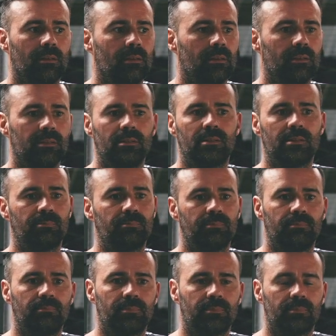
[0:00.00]
He's
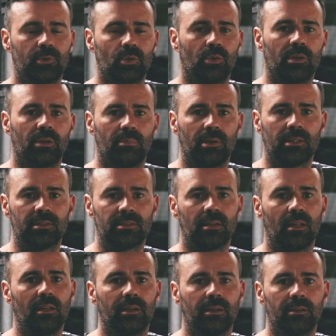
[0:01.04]
talking about
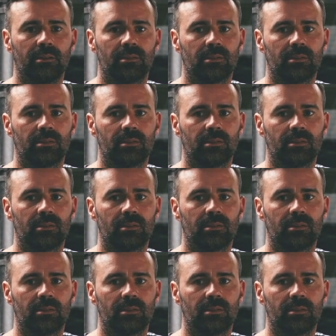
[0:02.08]
selling it,